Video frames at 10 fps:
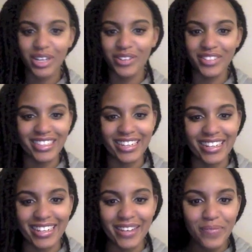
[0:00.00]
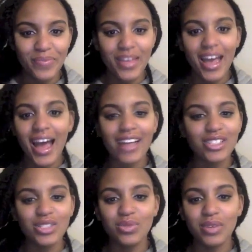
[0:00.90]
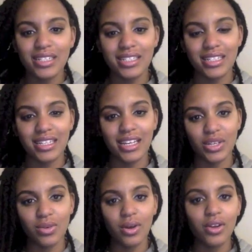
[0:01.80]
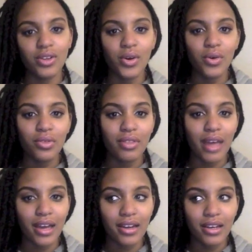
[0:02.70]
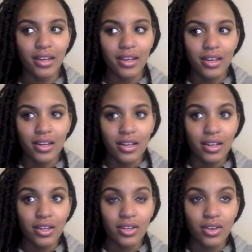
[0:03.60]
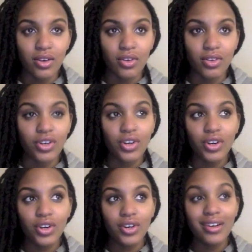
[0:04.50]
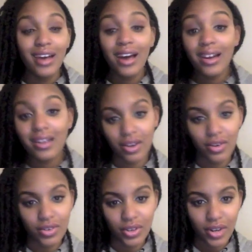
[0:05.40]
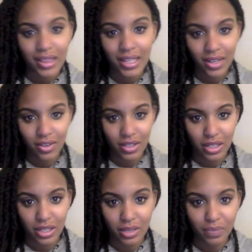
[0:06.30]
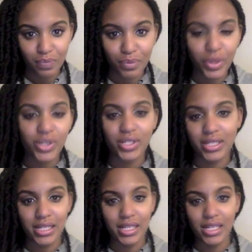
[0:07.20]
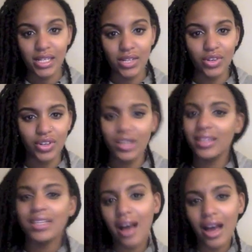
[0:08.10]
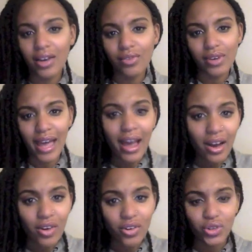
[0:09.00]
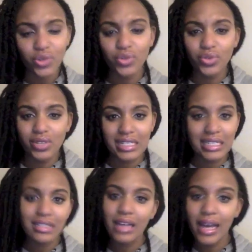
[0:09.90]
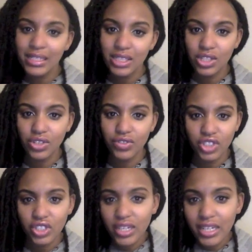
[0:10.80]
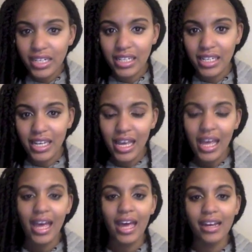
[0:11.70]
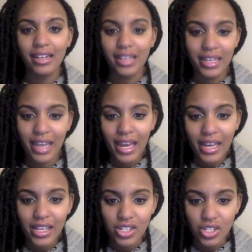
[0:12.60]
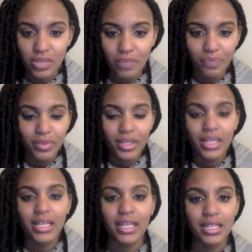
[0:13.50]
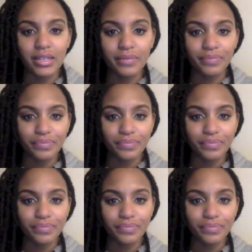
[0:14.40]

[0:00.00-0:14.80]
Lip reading: your virginity. I just wanted to let you all know that, you're not alone. You're not the only person, or you're not the odd one out who still has their virginity at a late age. And